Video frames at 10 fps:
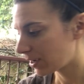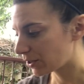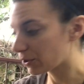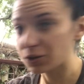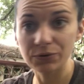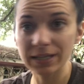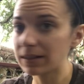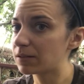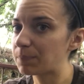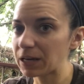You're using
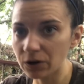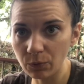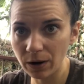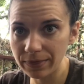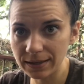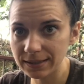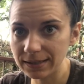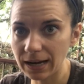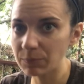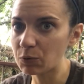the bigger one this
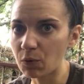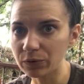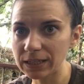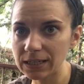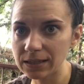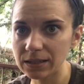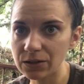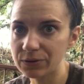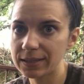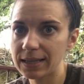time. You only need to
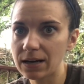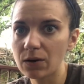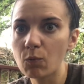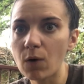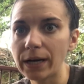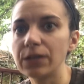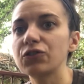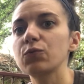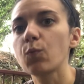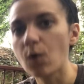use the 1
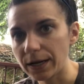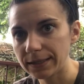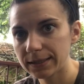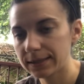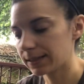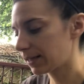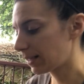inch once.